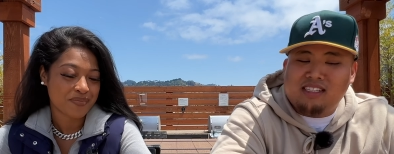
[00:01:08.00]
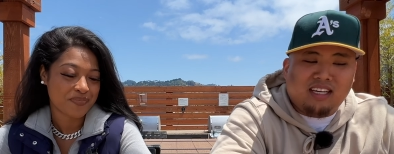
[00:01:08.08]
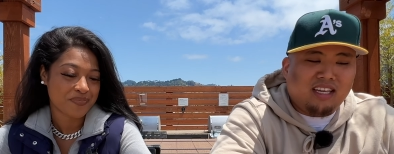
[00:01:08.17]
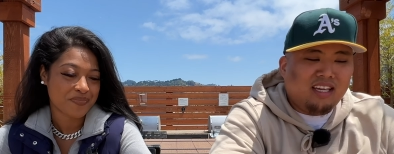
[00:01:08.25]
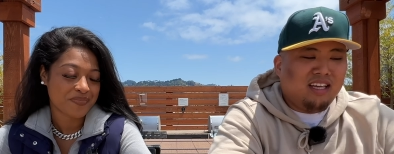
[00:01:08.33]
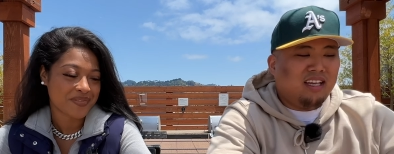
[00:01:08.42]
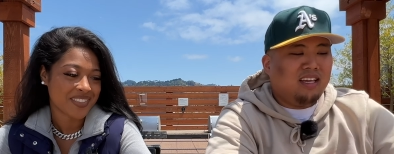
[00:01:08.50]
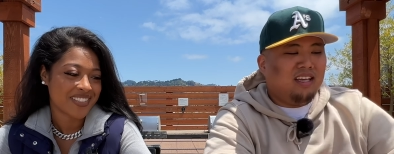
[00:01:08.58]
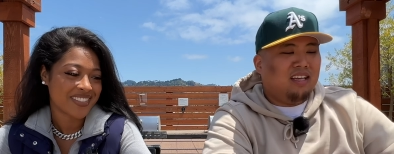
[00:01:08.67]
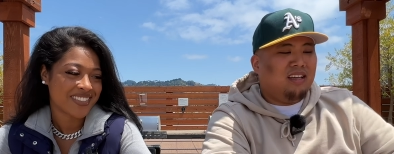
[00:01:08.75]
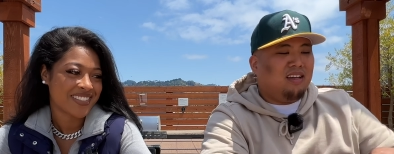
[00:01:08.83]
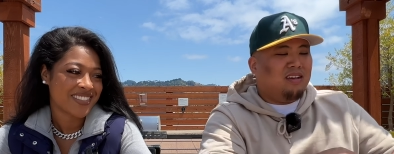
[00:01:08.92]

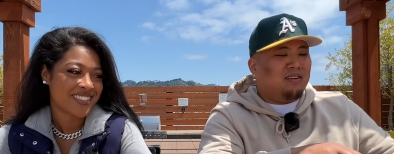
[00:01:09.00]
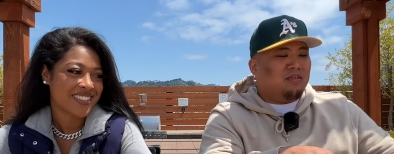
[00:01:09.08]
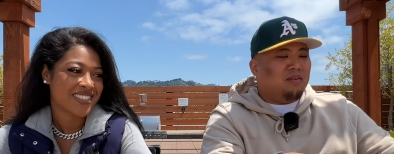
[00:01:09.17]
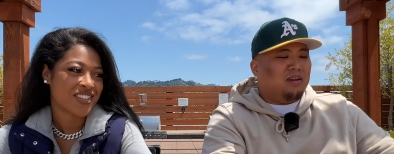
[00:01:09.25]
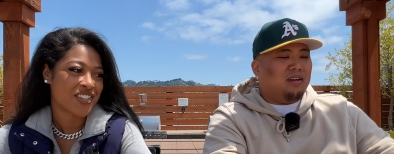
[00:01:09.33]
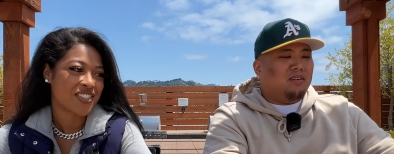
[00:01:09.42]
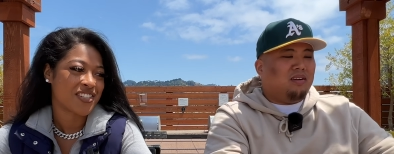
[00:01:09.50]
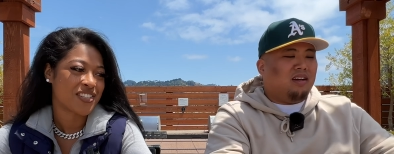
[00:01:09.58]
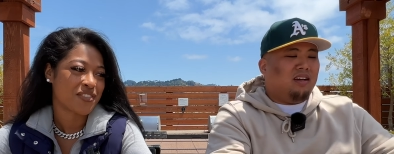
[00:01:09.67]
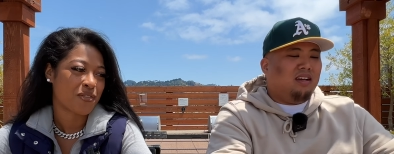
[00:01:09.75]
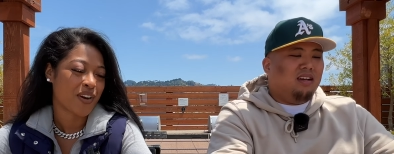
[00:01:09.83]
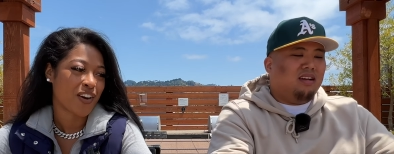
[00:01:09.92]
Speaker 1: Damn. Okay. So
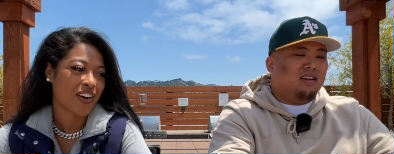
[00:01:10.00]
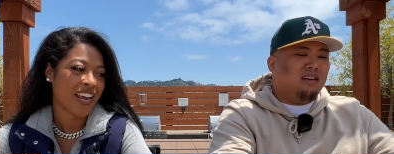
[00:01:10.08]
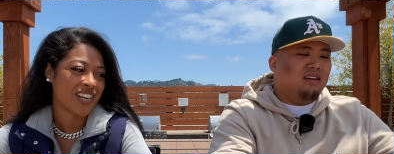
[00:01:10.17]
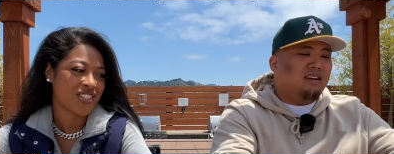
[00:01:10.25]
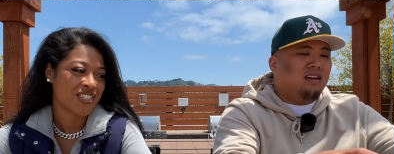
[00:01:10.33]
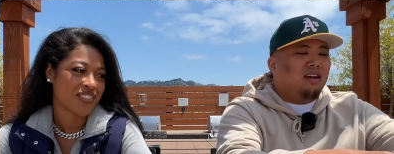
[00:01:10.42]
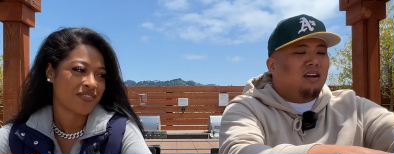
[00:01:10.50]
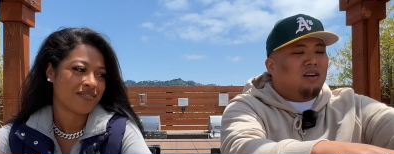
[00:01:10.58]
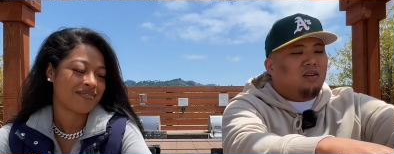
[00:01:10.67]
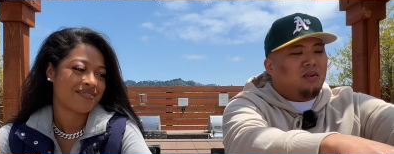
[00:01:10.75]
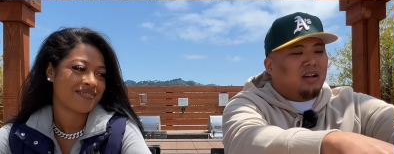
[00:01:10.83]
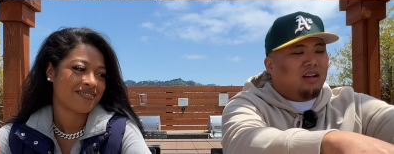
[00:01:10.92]
okay. rare occasion.
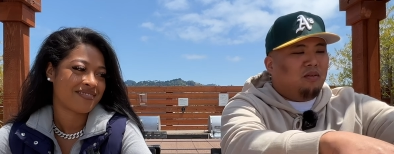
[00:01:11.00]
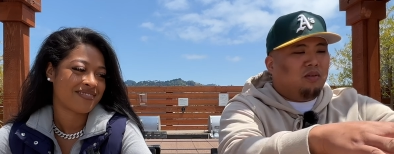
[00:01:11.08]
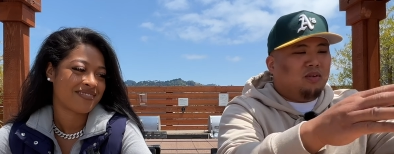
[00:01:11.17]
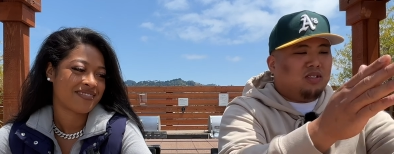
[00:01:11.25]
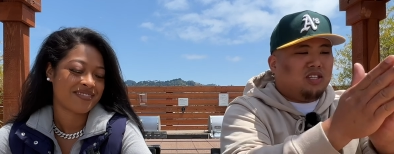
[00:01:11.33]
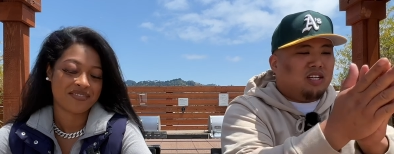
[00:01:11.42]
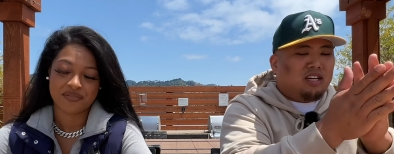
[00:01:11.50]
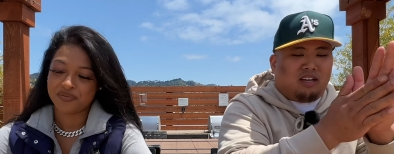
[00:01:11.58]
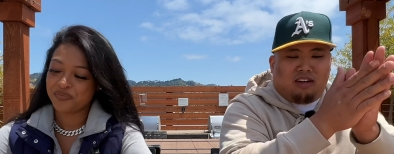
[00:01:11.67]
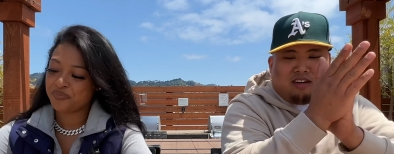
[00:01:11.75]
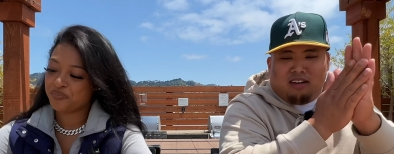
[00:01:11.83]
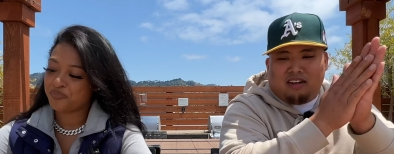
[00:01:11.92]
Okay. Well,
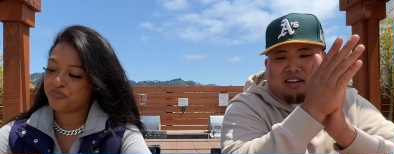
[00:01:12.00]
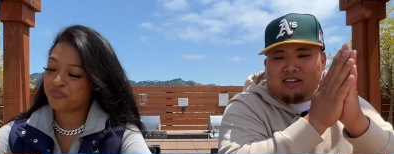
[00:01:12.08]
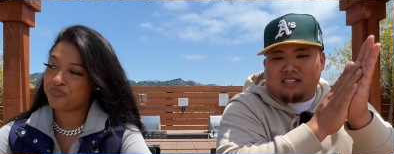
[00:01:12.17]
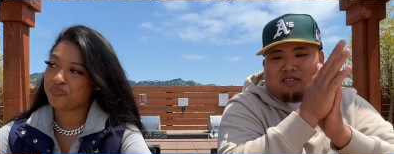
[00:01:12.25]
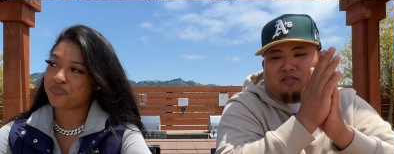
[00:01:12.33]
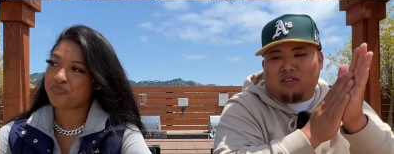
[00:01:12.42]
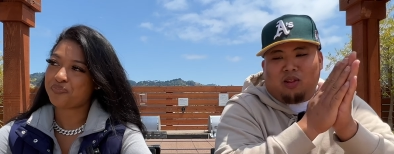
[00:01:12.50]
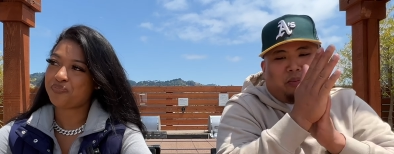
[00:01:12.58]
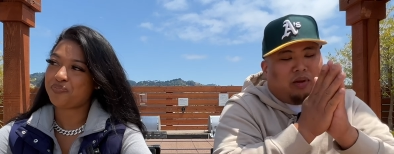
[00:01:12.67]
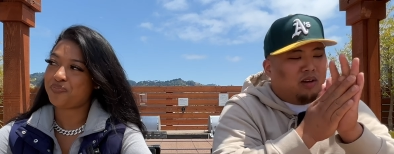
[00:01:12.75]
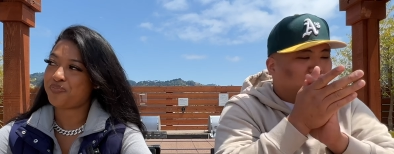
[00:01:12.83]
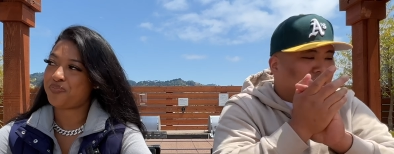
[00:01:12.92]
shit. Here's some
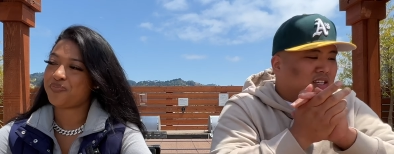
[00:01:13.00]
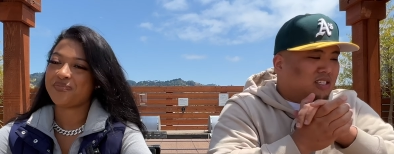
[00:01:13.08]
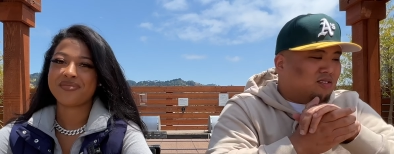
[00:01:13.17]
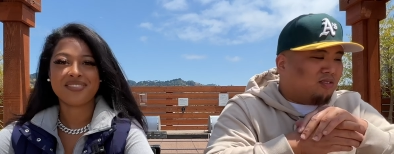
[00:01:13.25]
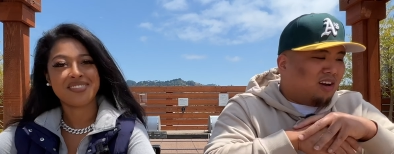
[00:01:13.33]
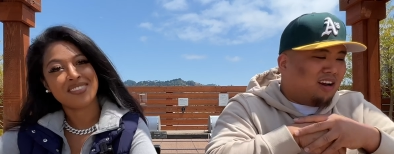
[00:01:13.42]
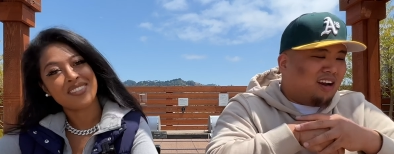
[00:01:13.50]
Filipino ness right